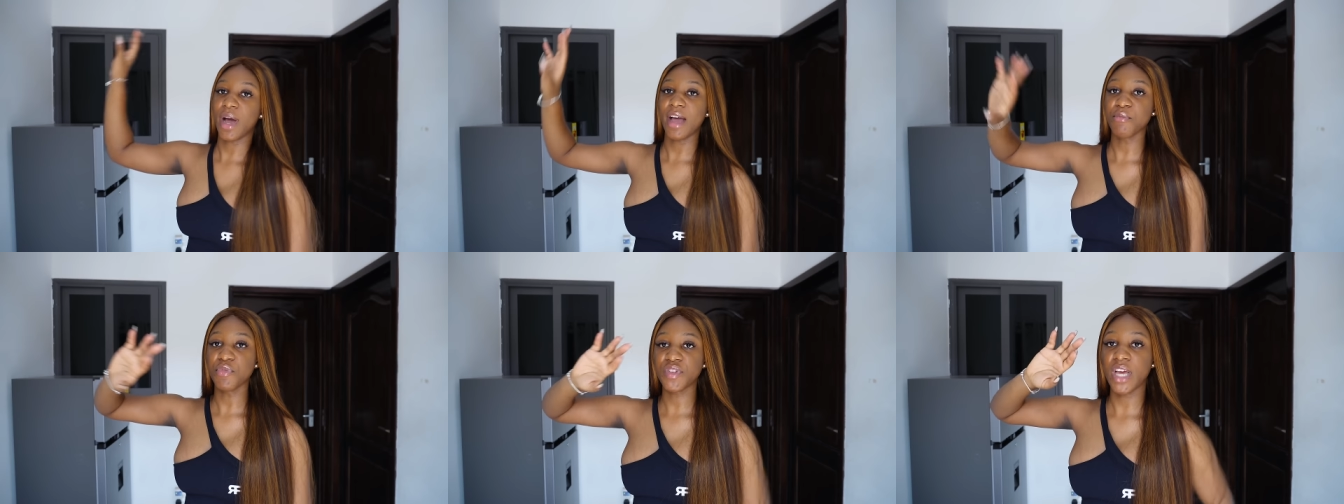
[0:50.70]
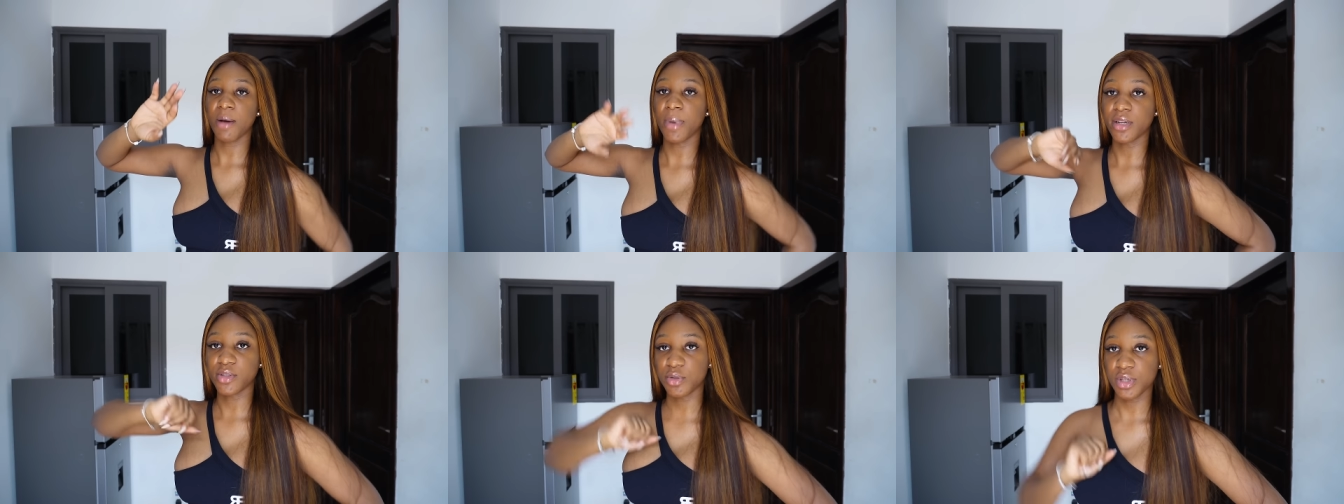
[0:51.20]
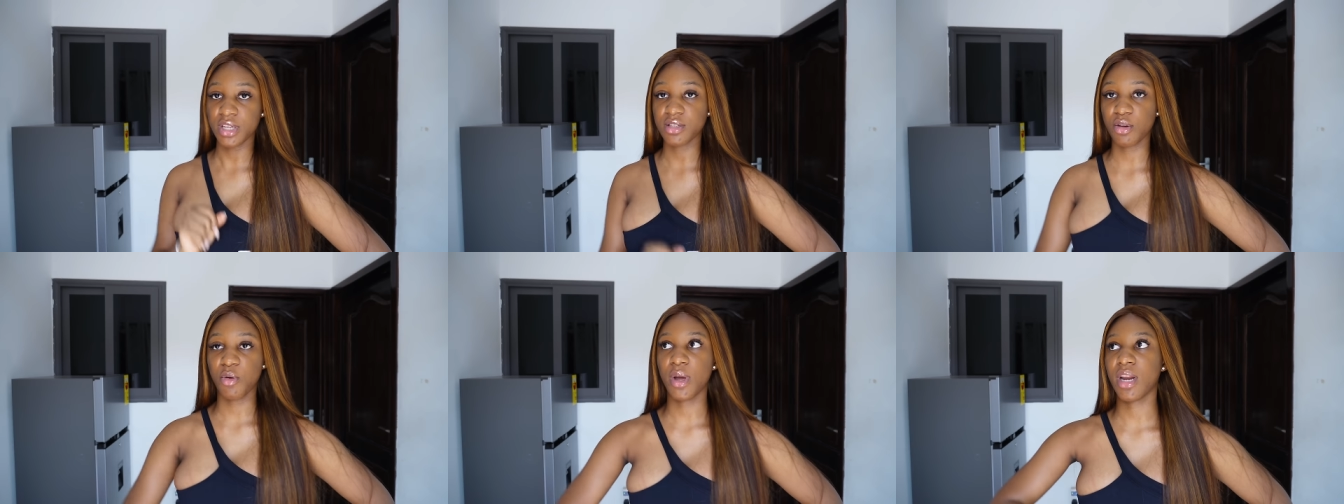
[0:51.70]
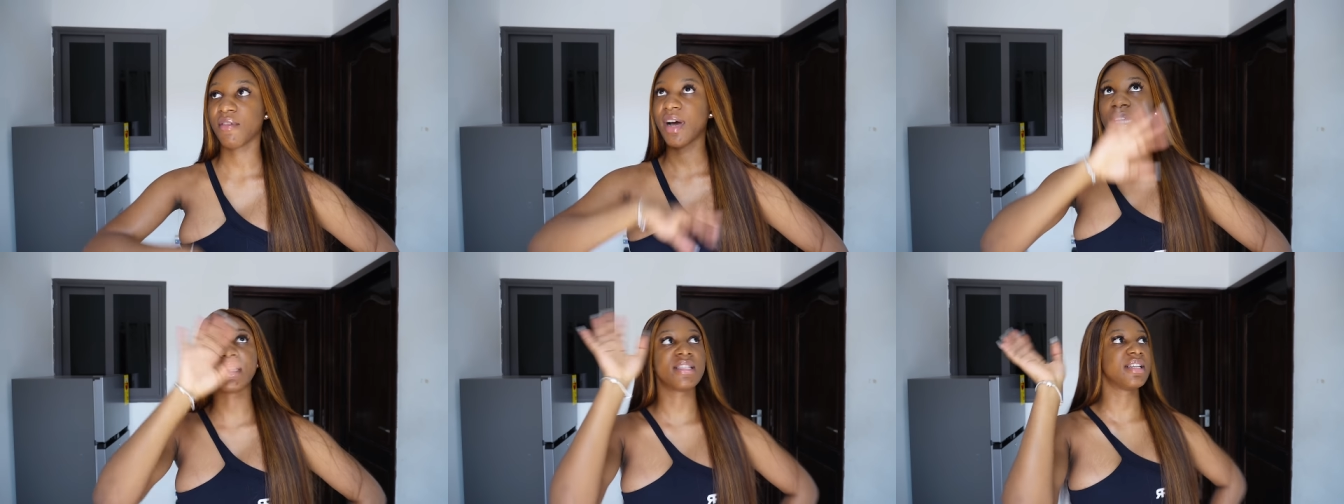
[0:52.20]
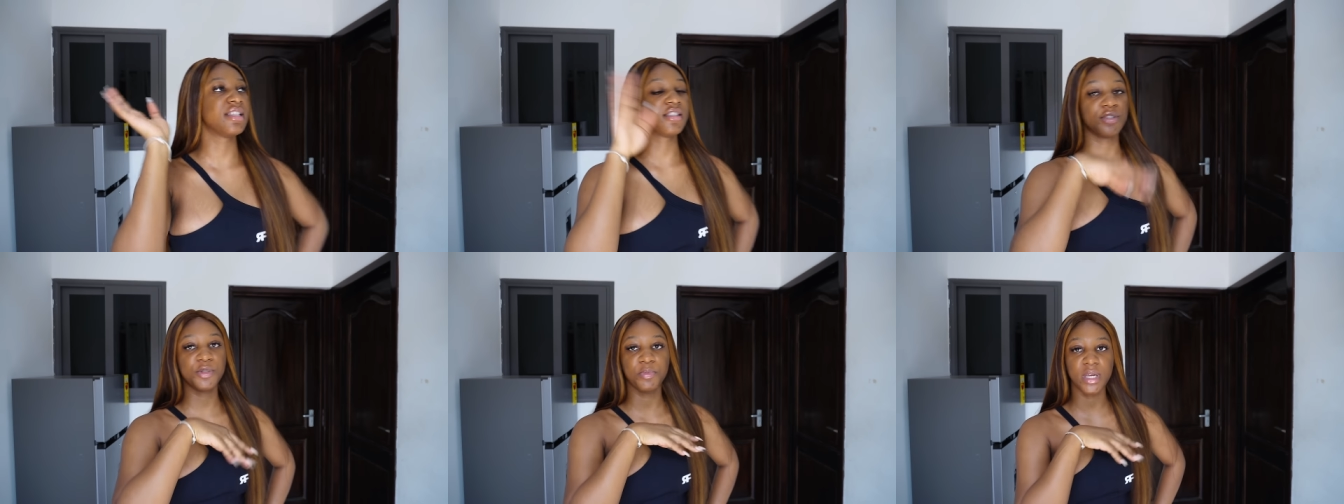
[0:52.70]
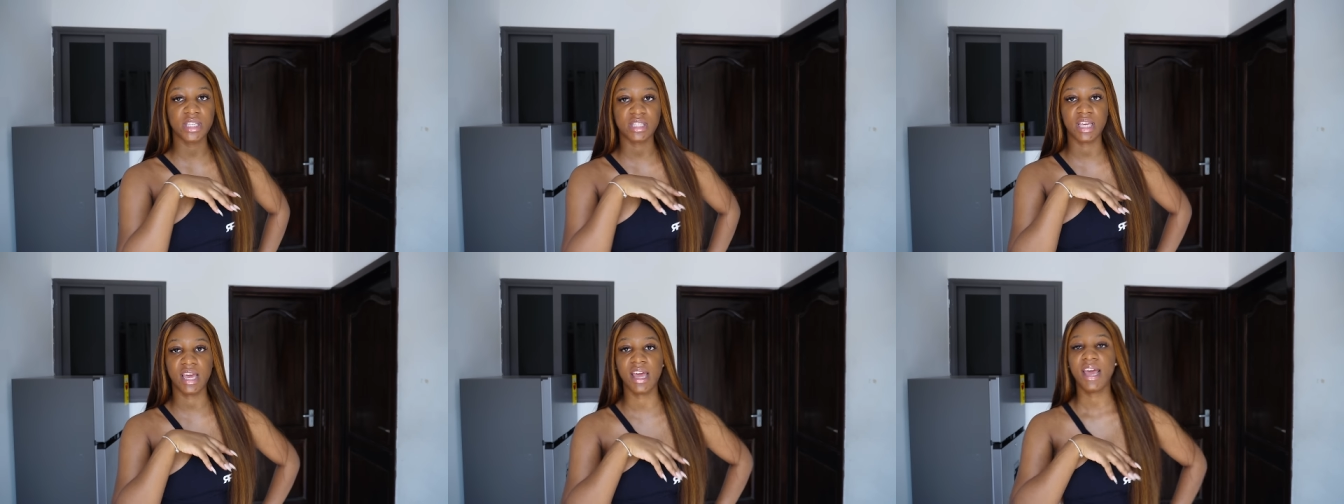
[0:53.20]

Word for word: I moved here about two years ago and I've had this little space here